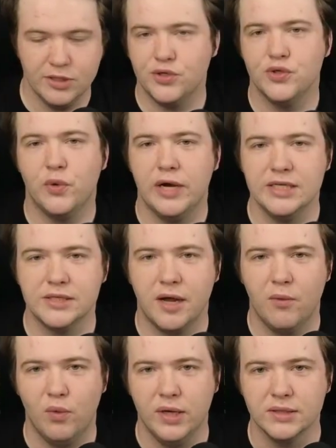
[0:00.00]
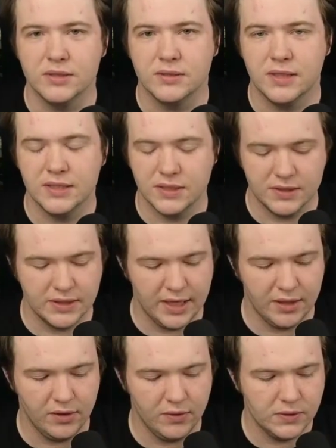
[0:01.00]
twice, cut once, as the saying
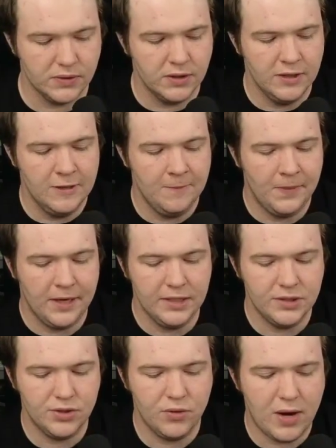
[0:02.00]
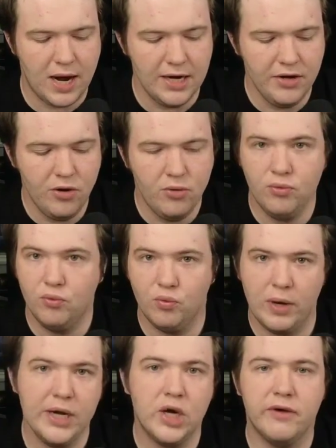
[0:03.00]
goes. And so I know
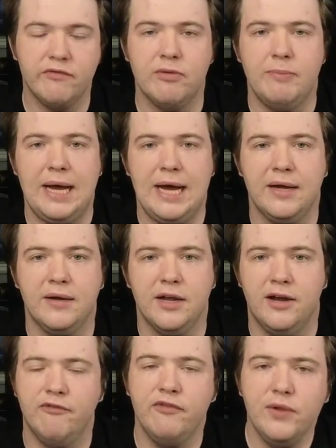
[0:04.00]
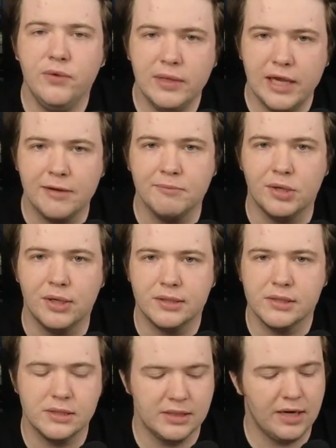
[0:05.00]
right off the bat a few
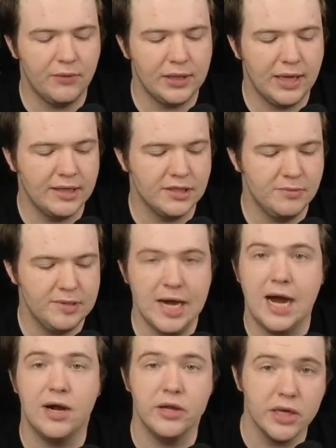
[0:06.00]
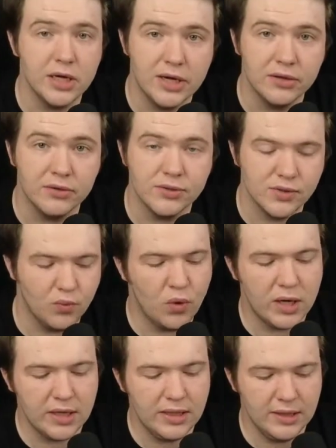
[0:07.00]
landmarks that I would like to be higher than others. And
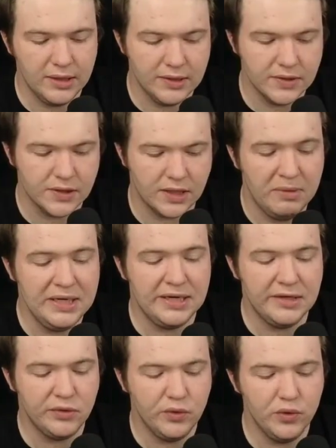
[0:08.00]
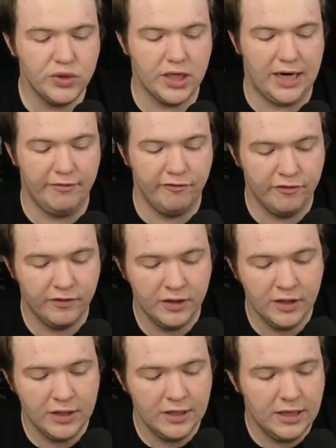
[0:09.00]
one is Myned
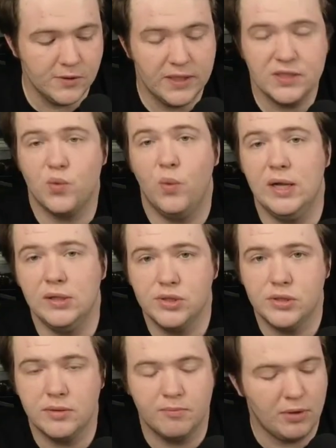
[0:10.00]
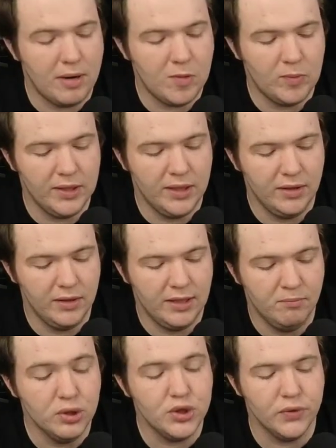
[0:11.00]
Uchaf. So that's Welsh, probably
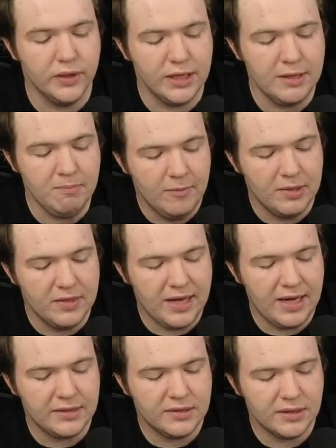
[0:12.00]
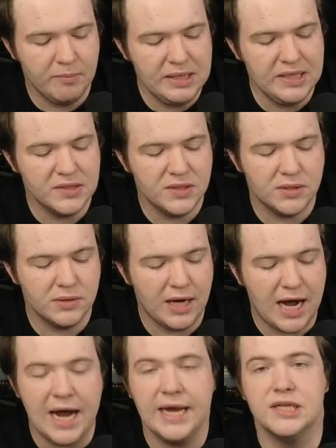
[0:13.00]
butchering it, but that means
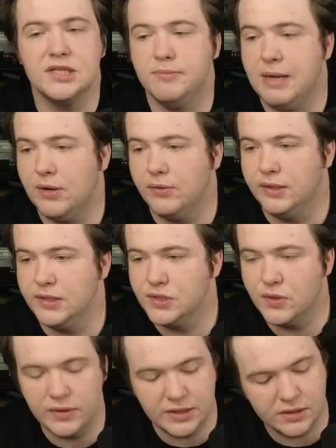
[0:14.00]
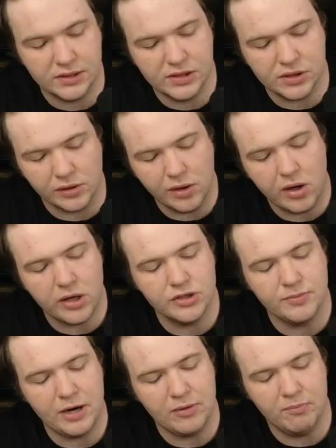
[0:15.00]
highest mountain. And so this large
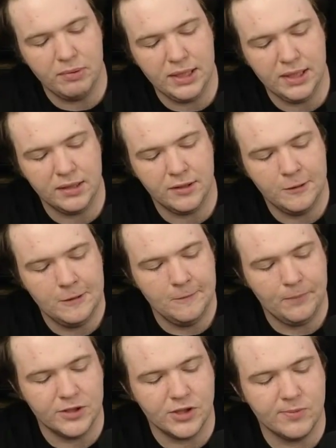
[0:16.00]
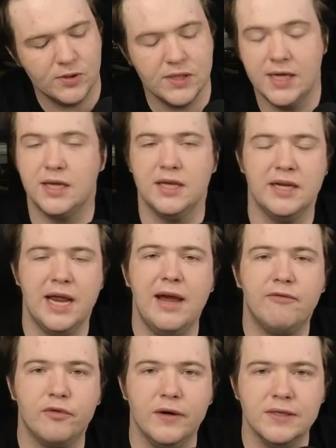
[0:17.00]
mountain peak, it's almost like an
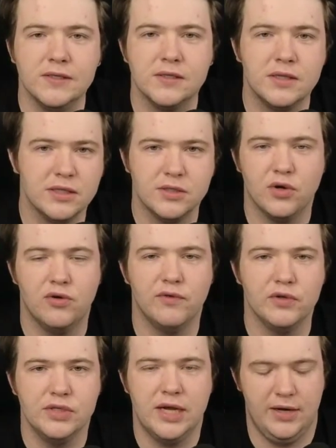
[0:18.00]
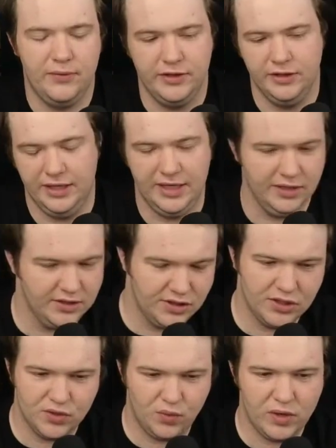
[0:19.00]
Everest that's overshadowing the land. It's
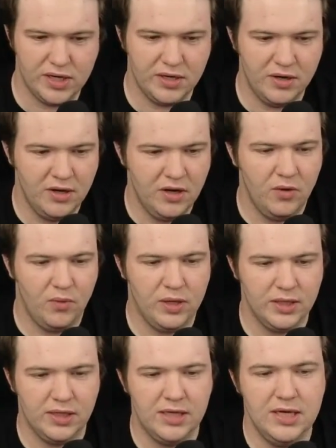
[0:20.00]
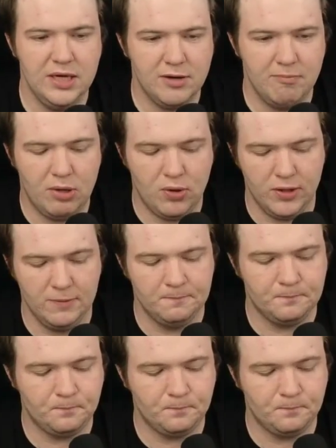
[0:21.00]
just one key component